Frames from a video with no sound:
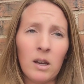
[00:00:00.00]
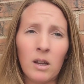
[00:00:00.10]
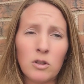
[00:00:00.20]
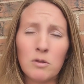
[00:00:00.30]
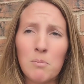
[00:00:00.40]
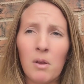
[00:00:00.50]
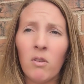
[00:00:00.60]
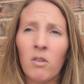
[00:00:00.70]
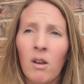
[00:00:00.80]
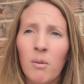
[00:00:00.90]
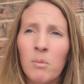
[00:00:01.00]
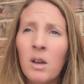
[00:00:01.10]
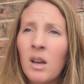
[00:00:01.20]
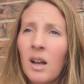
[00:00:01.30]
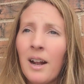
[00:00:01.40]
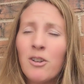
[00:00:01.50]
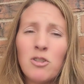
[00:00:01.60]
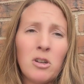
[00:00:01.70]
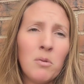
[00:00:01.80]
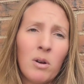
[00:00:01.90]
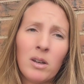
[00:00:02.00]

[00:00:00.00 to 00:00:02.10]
I just missed some I just didn't want